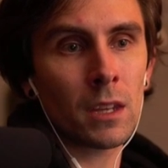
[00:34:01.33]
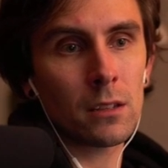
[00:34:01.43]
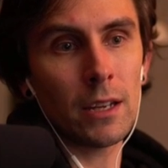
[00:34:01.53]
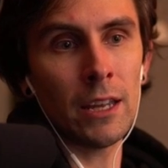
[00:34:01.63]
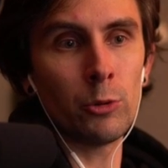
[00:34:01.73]

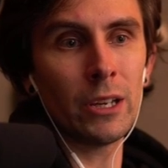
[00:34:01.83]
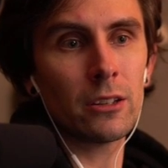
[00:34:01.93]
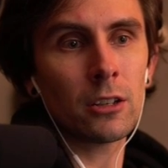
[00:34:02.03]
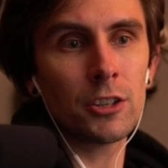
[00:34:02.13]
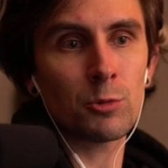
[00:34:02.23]
And the way the
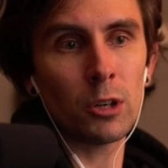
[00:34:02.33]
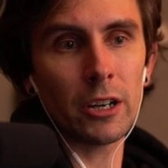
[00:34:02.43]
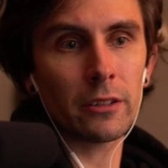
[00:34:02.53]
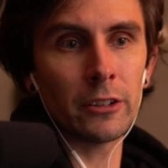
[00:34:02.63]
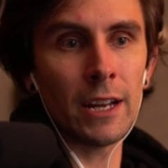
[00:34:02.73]
cards work,
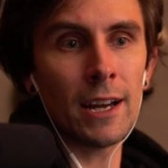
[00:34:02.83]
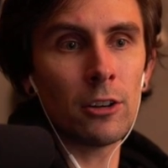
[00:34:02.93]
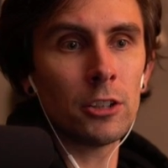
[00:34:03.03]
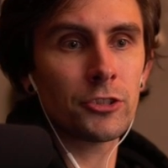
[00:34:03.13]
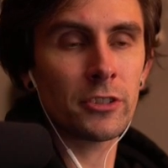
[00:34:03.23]
they're not
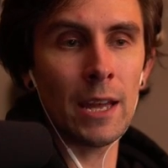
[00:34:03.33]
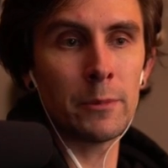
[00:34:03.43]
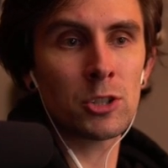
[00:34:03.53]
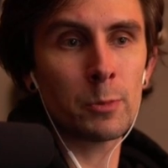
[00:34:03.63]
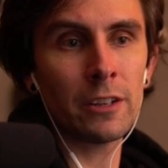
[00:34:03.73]
all just
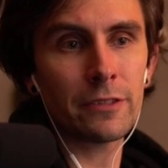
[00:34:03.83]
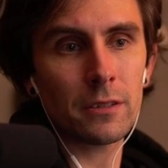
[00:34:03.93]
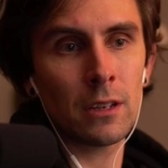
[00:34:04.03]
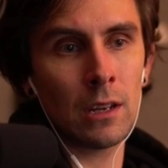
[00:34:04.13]
damage buffs.